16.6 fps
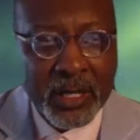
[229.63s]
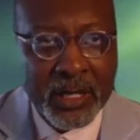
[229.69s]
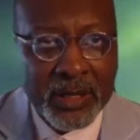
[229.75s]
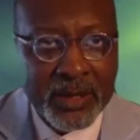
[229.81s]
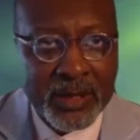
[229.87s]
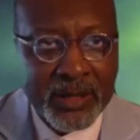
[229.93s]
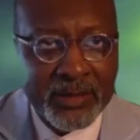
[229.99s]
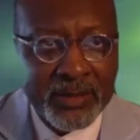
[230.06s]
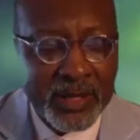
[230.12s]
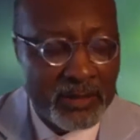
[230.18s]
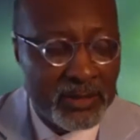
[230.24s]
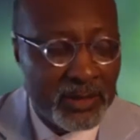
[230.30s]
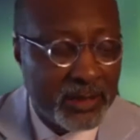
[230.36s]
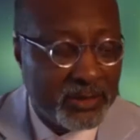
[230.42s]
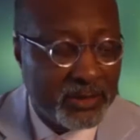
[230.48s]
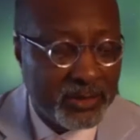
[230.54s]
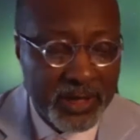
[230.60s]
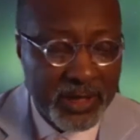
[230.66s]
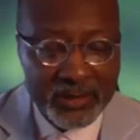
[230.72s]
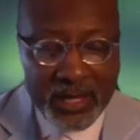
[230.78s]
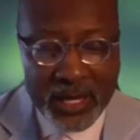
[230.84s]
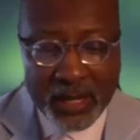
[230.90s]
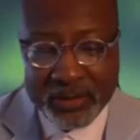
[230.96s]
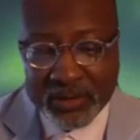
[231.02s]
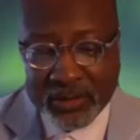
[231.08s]
That's
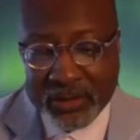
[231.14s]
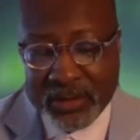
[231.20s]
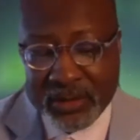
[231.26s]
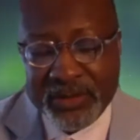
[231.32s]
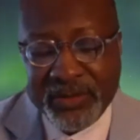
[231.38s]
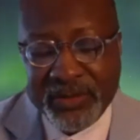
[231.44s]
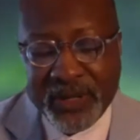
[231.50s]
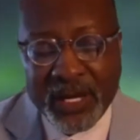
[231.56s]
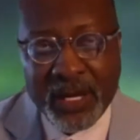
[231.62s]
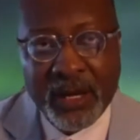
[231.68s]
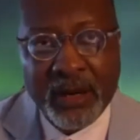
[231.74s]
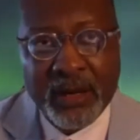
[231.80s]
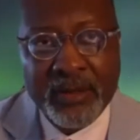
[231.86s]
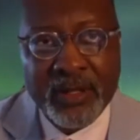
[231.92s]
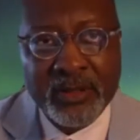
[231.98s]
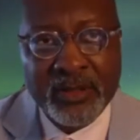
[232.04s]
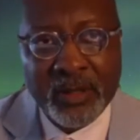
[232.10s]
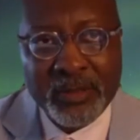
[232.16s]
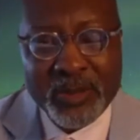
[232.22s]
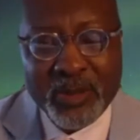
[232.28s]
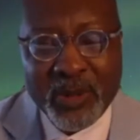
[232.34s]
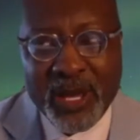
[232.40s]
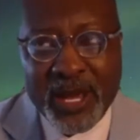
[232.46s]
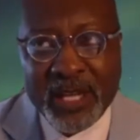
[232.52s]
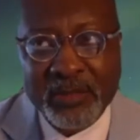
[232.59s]
absolutely fair. And then some
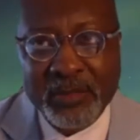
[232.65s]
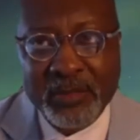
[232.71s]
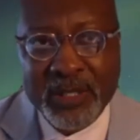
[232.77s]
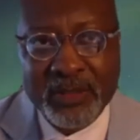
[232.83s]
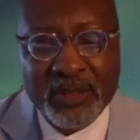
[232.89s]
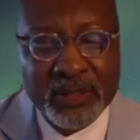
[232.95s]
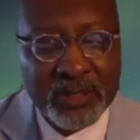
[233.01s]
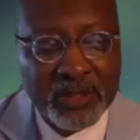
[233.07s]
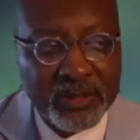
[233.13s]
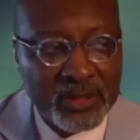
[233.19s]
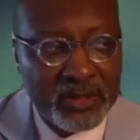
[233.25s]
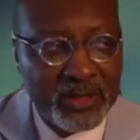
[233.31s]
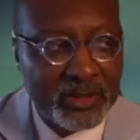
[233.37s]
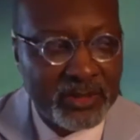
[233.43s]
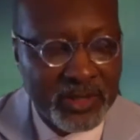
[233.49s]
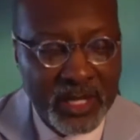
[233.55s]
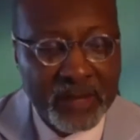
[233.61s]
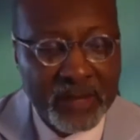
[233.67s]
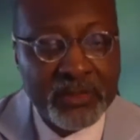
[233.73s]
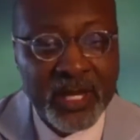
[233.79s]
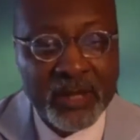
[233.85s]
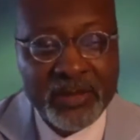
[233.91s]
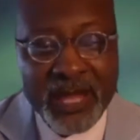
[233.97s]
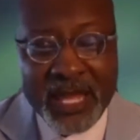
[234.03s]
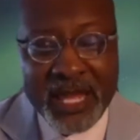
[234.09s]
people ask me, is it just aimed
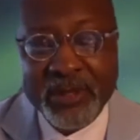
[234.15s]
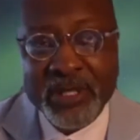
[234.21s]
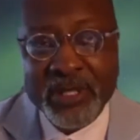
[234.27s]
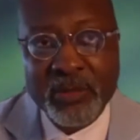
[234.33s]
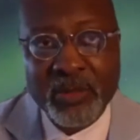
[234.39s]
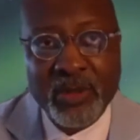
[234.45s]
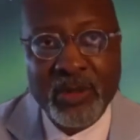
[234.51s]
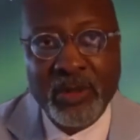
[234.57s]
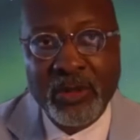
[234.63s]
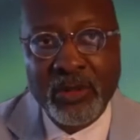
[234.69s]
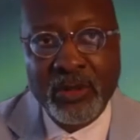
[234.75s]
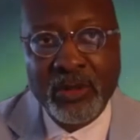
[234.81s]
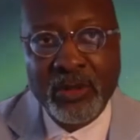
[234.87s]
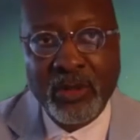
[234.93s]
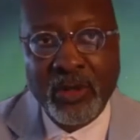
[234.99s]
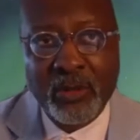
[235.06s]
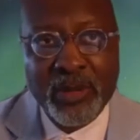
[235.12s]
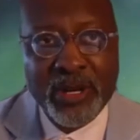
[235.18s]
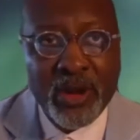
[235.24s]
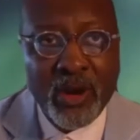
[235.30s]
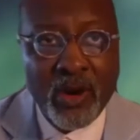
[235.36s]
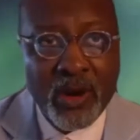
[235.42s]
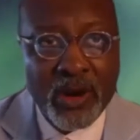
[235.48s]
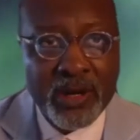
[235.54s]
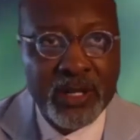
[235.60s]
at Black people or
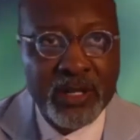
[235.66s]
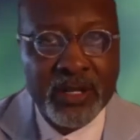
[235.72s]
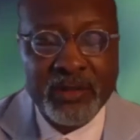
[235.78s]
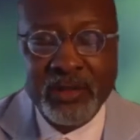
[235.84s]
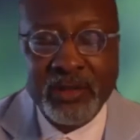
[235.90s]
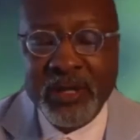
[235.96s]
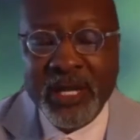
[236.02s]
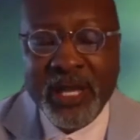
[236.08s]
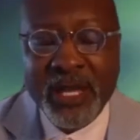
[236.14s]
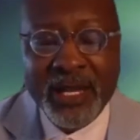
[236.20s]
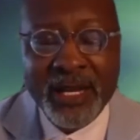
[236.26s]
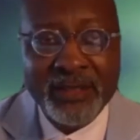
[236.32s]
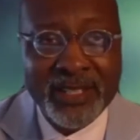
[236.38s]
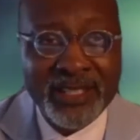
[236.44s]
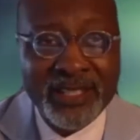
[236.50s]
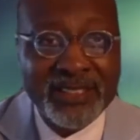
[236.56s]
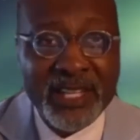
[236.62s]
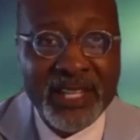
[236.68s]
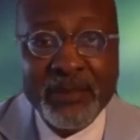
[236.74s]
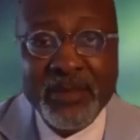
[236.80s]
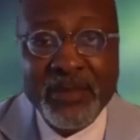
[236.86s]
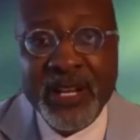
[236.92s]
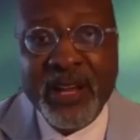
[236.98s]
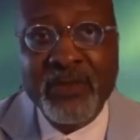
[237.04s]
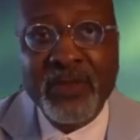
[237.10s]
minorities? And I say it's aimed
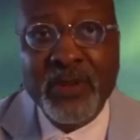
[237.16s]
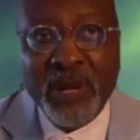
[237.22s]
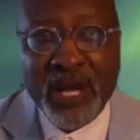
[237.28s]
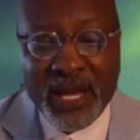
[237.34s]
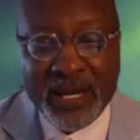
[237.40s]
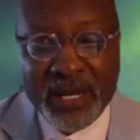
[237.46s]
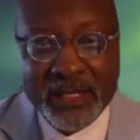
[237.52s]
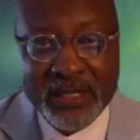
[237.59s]
at everybody.